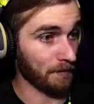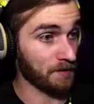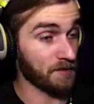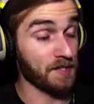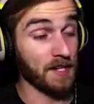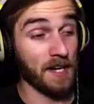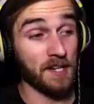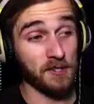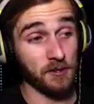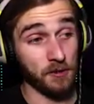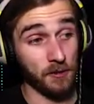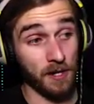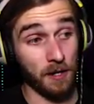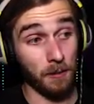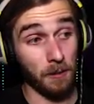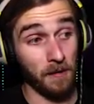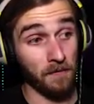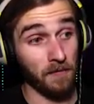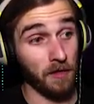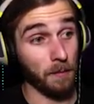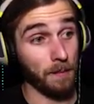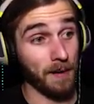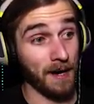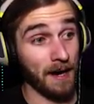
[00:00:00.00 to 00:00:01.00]
Let's not stray
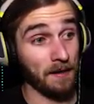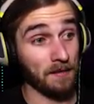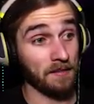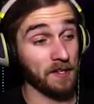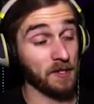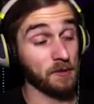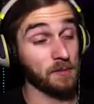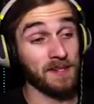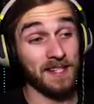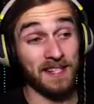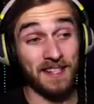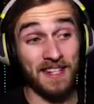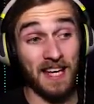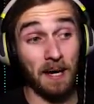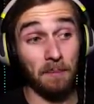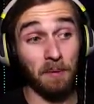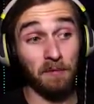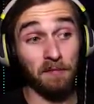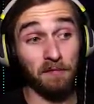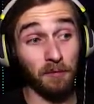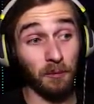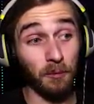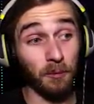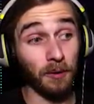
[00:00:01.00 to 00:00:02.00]
away from the path because we did that
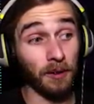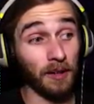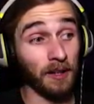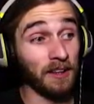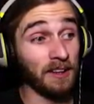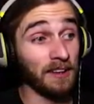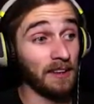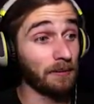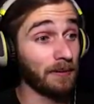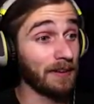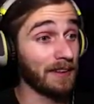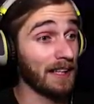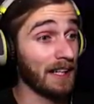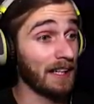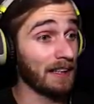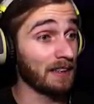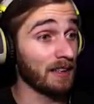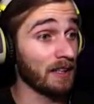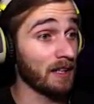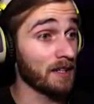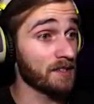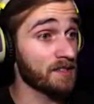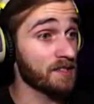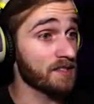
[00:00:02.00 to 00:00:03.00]
before and we got
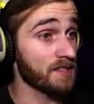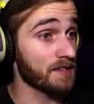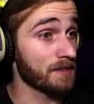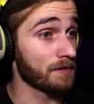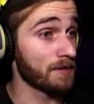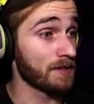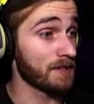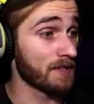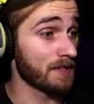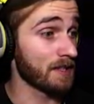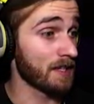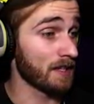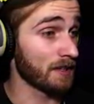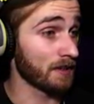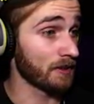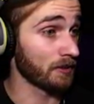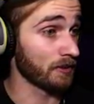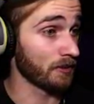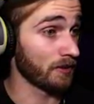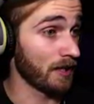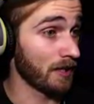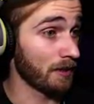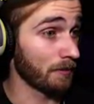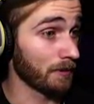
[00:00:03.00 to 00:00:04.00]
lost and we did not go
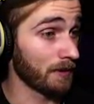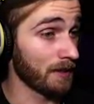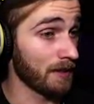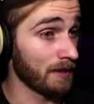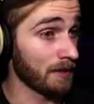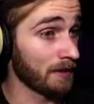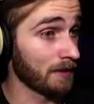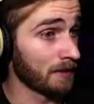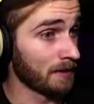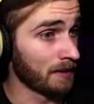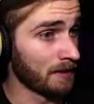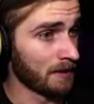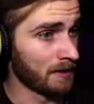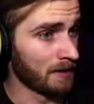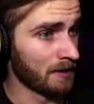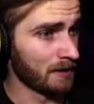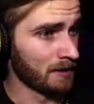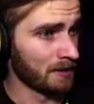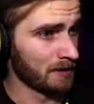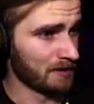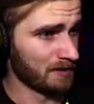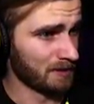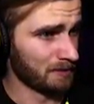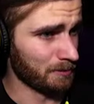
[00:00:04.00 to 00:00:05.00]
the right way
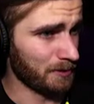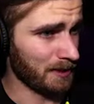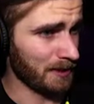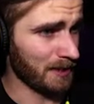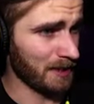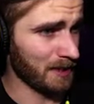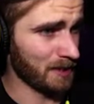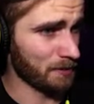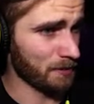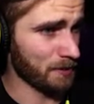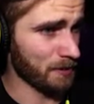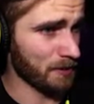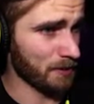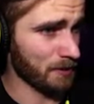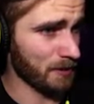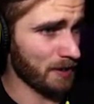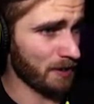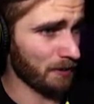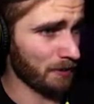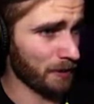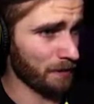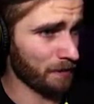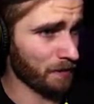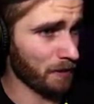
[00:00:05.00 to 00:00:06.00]
because we
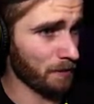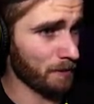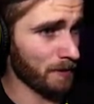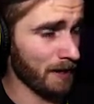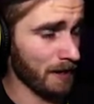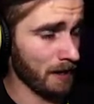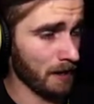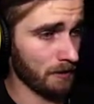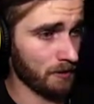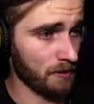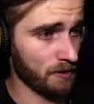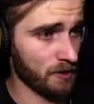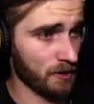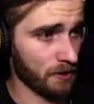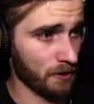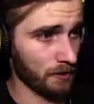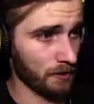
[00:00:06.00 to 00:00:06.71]
strayed away from the path,